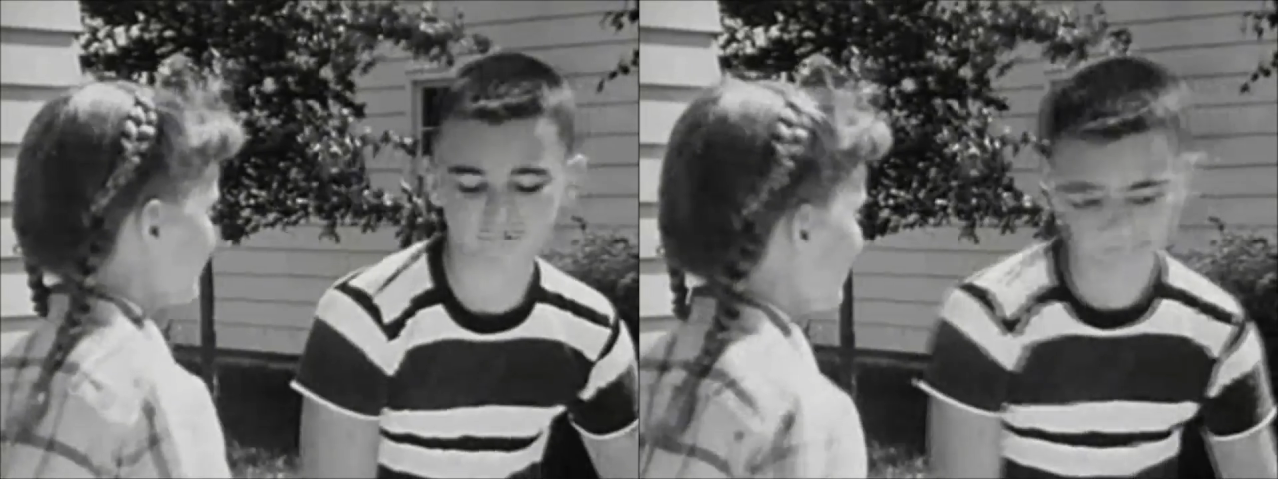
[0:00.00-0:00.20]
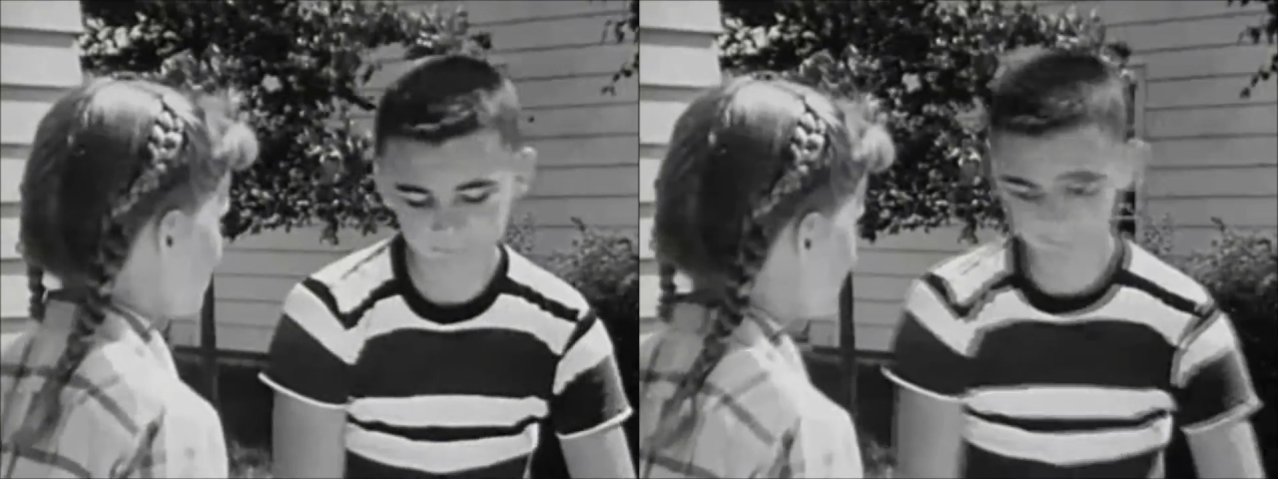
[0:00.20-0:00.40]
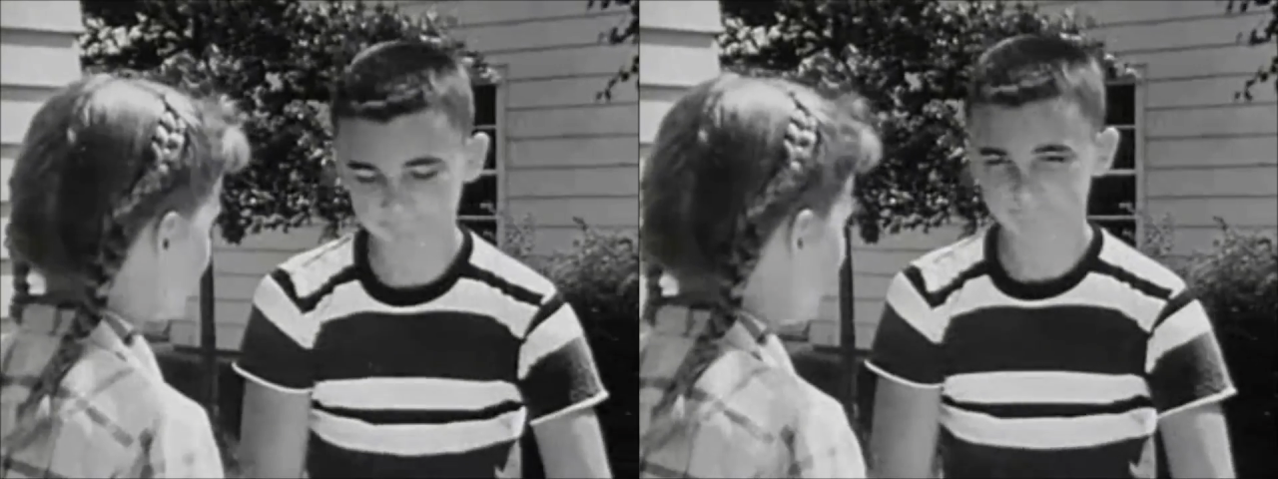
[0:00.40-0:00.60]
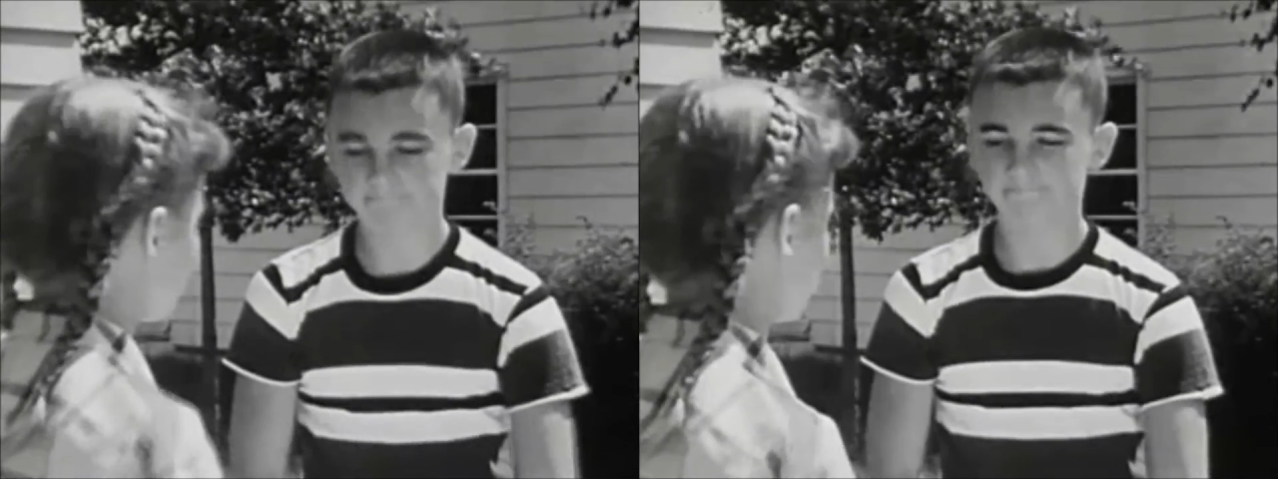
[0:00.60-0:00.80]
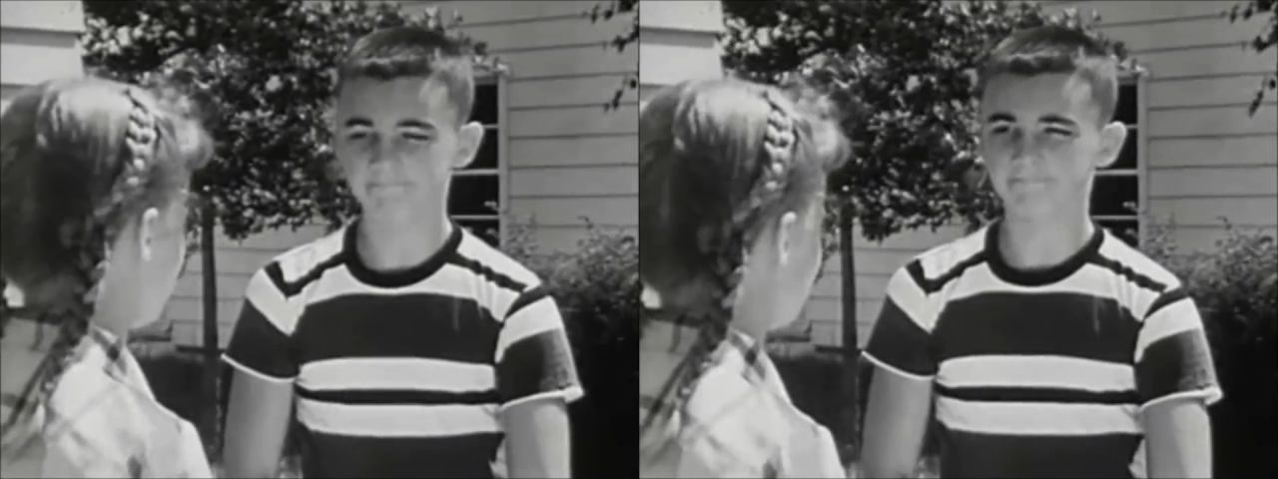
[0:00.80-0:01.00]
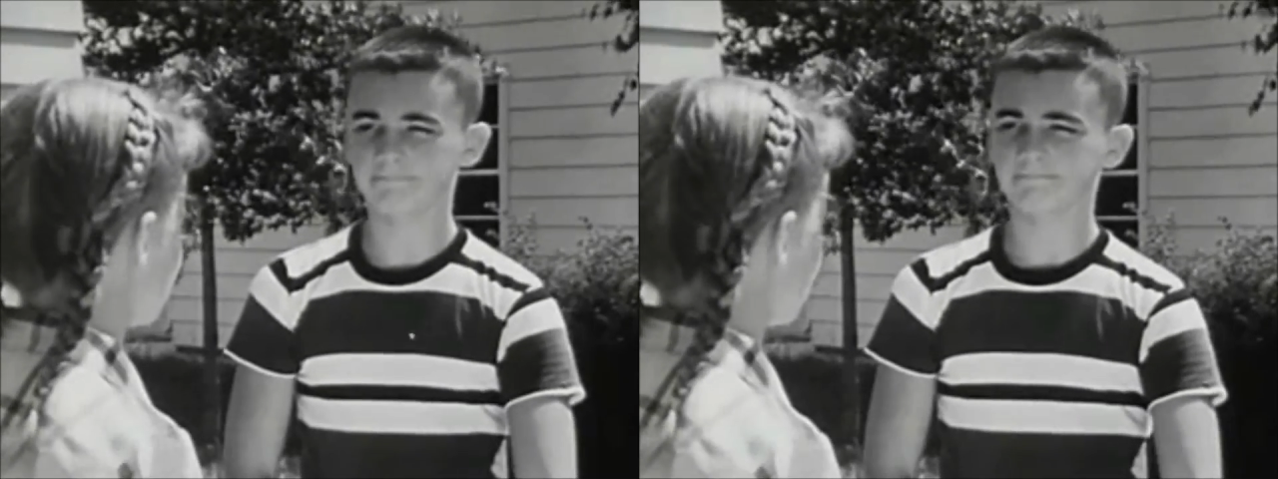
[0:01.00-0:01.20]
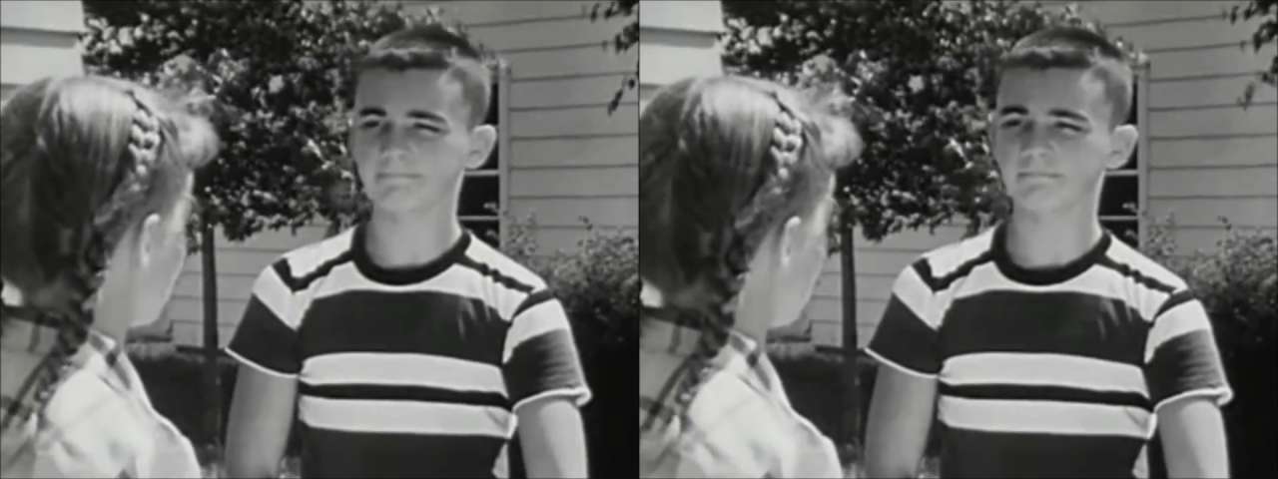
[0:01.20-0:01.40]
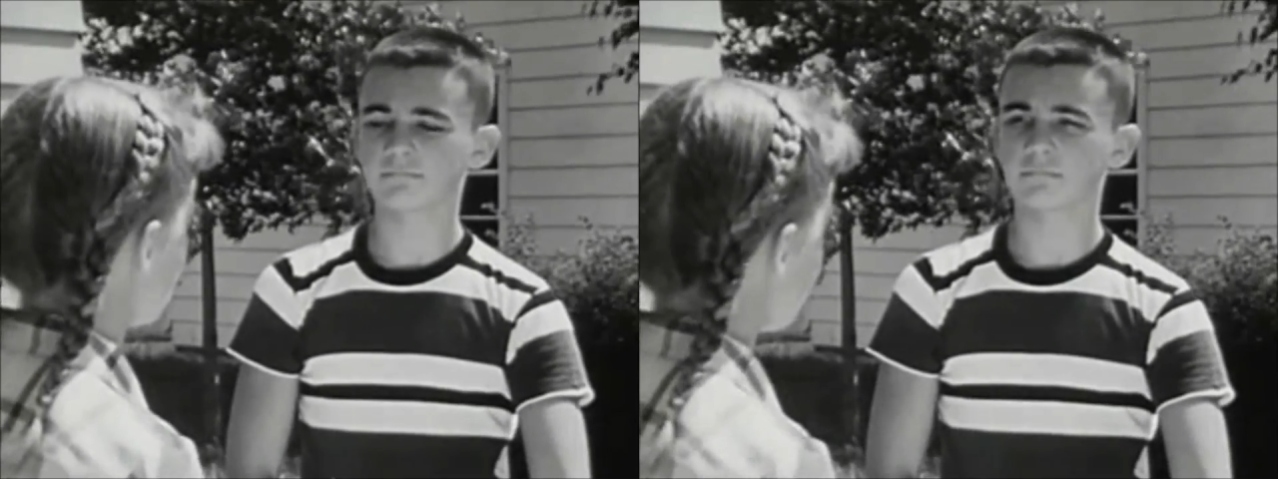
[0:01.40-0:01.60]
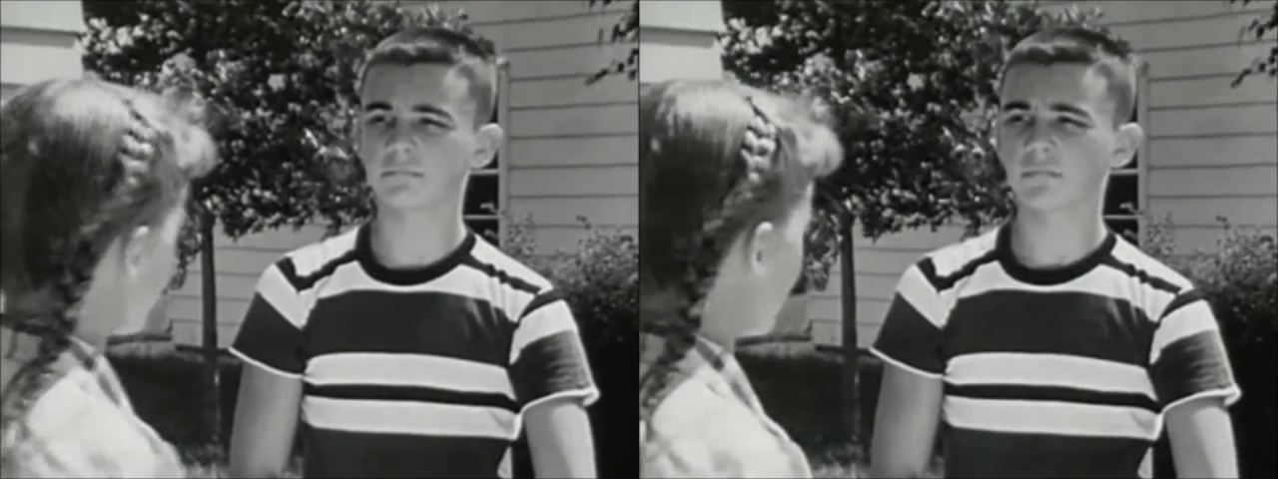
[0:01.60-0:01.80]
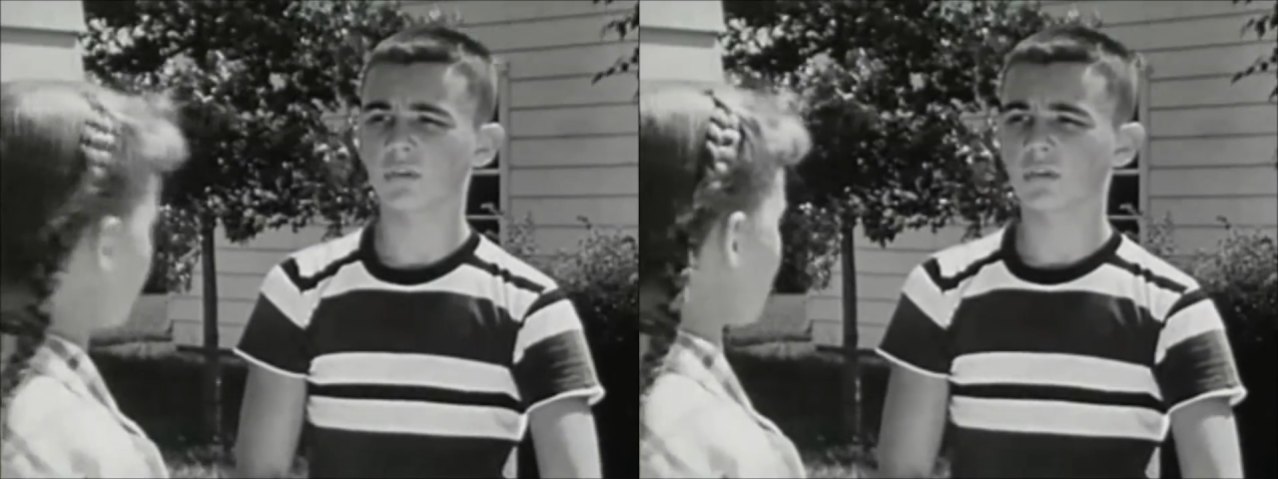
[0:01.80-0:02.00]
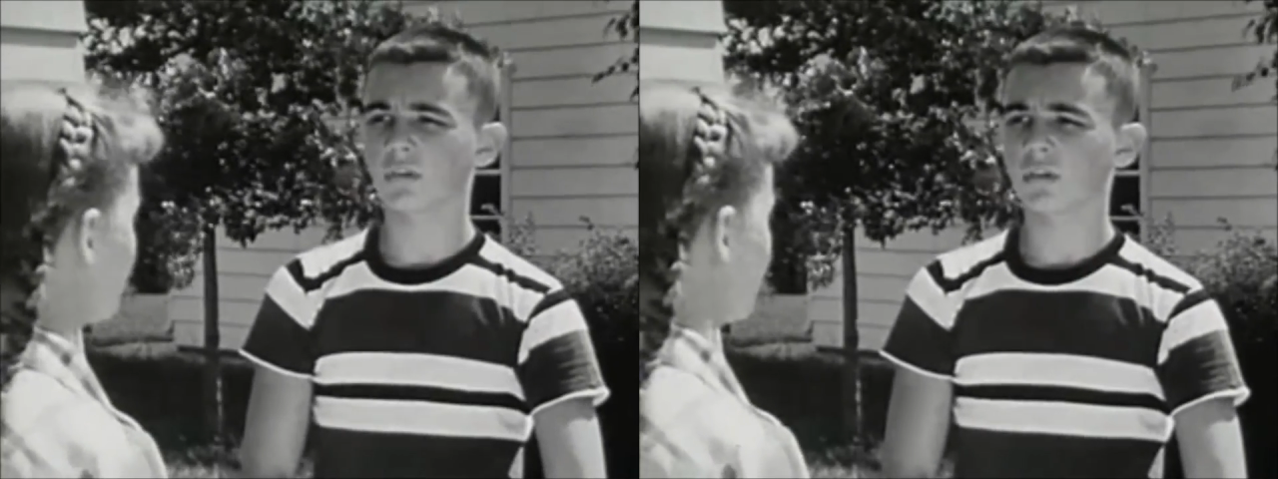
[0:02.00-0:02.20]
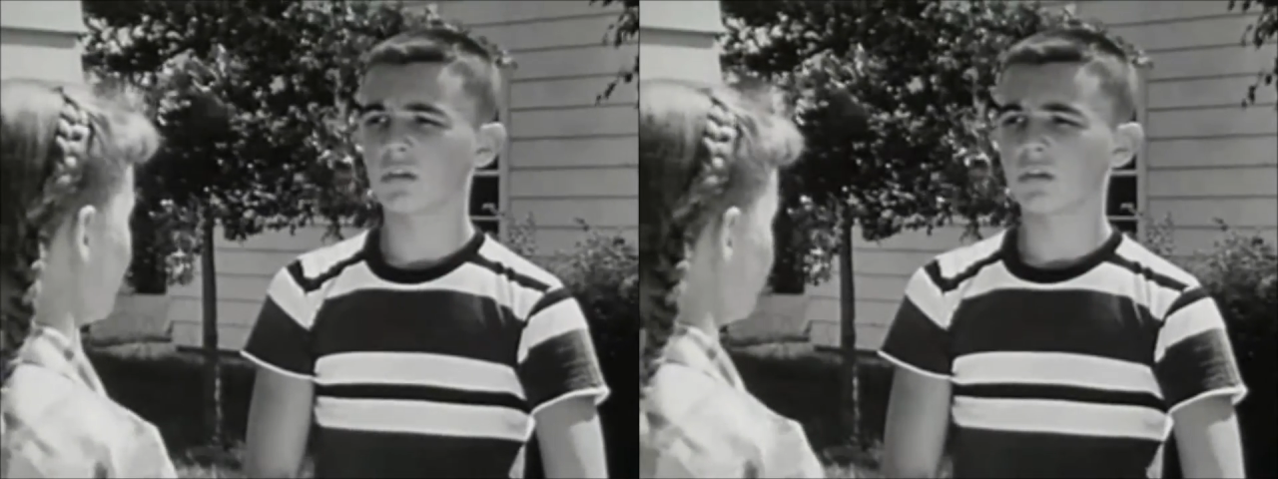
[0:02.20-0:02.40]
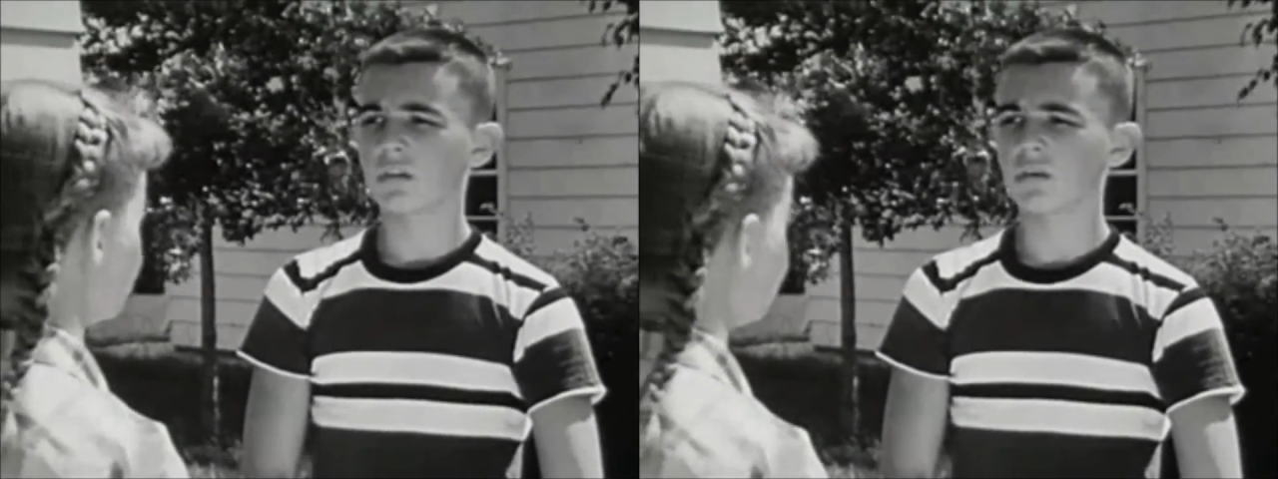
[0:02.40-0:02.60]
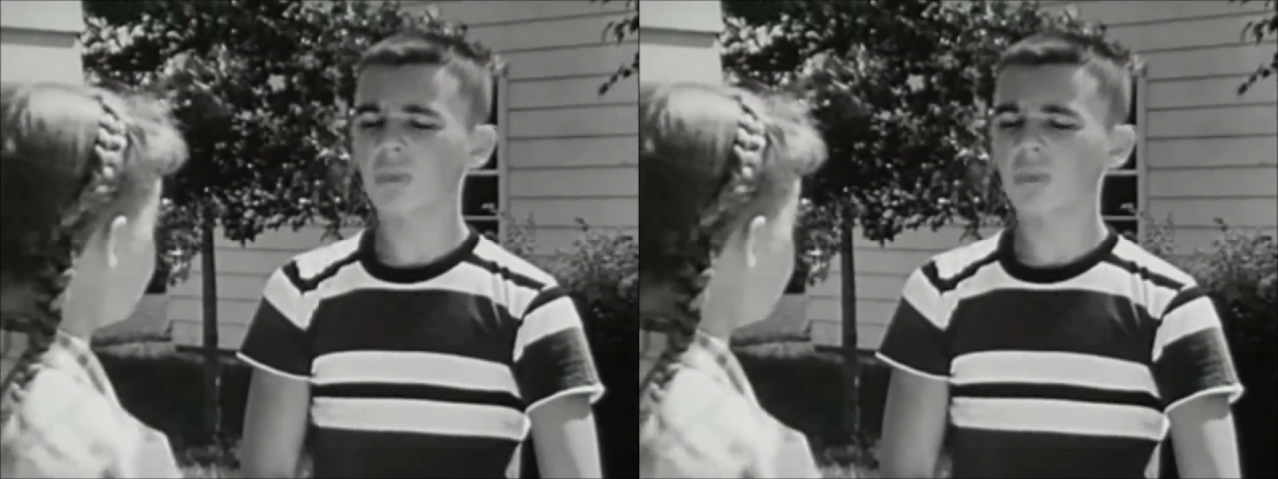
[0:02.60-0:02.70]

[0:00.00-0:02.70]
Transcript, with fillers: Ah, shit. She made liver, I bet.